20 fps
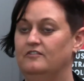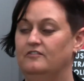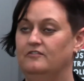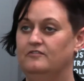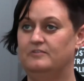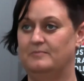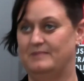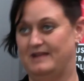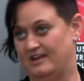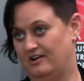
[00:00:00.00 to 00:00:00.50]

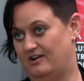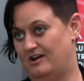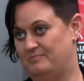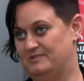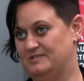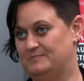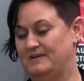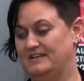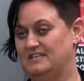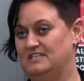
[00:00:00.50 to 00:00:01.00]
From an AI
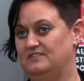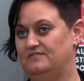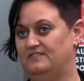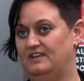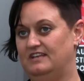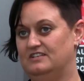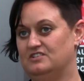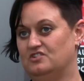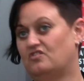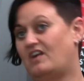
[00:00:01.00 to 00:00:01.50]
perspective,
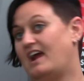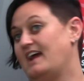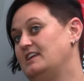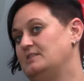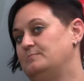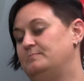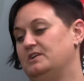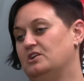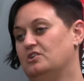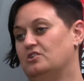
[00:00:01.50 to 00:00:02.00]
it's
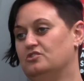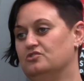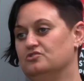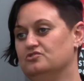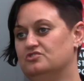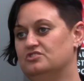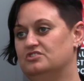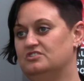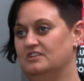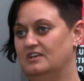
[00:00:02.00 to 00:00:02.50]
great
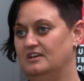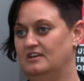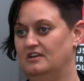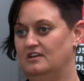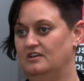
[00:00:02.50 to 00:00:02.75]
because